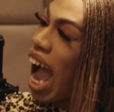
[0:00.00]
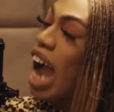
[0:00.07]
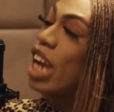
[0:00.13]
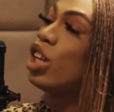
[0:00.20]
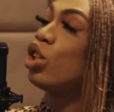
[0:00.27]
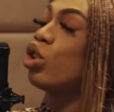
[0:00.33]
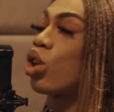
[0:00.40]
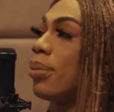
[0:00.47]

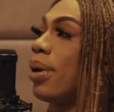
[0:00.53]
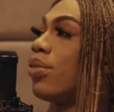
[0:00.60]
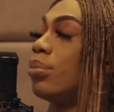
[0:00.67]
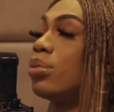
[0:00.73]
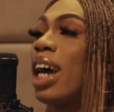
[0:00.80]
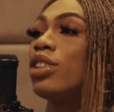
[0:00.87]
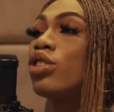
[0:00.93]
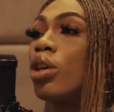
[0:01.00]
And you come out from,
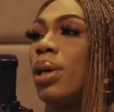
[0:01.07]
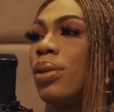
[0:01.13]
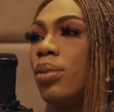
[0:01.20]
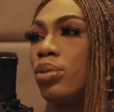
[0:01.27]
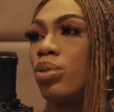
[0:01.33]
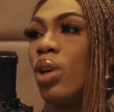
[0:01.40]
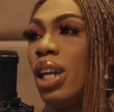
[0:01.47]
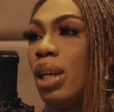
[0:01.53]
I used to come out from
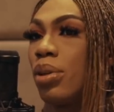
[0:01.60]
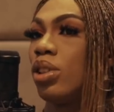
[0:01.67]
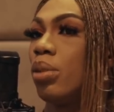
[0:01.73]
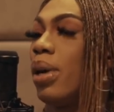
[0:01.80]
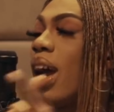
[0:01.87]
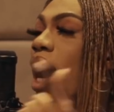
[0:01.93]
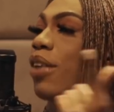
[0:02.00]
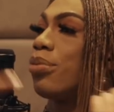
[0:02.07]
school early because
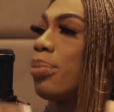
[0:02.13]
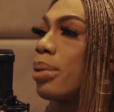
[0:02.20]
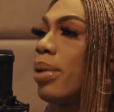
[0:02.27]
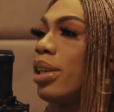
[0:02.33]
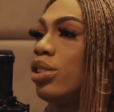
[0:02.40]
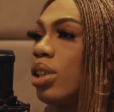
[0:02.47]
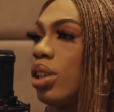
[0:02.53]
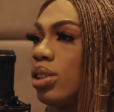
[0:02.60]
I have to pick
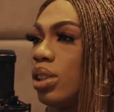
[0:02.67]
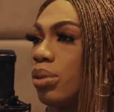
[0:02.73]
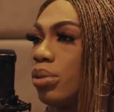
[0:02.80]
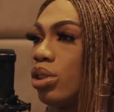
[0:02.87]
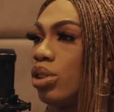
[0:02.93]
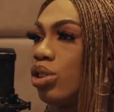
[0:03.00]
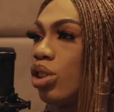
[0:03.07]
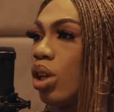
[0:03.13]
my Sims
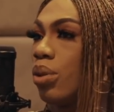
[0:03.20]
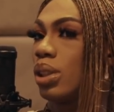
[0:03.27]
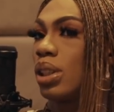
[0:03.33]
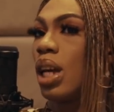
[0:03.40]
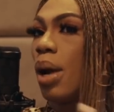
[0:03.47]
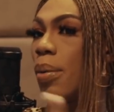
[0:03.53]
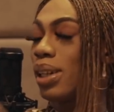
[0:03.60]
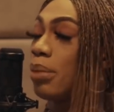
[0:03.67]
junior ones.
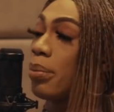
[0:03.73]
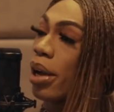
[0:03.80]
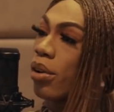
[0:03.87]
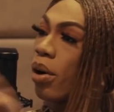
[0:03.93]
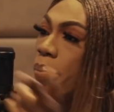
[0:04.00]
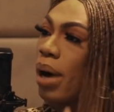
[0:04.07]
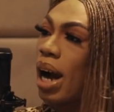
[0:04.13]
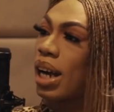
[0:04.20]
By the time I
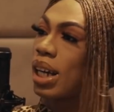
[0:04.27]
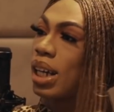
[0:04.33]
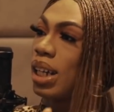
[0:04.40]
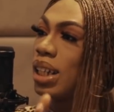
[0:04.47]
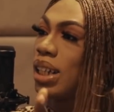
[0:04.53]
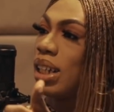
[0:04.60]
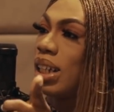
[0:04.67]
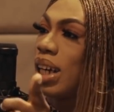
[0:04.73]
come back,
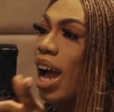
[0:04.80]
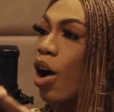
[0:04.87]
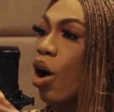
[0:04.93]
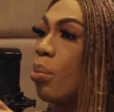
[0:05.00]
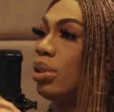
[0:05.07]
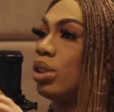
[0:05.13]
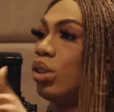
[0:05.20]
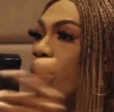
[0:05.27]
I
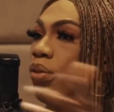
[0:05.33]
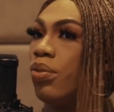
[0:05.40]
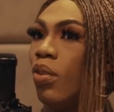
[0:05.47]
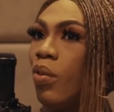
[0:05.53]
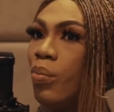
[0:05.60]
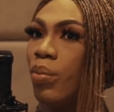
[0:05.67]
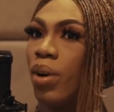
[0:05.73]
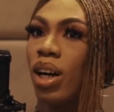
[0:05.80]
open the door,
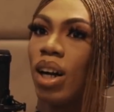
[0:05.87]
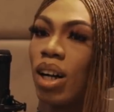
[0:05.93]
boom.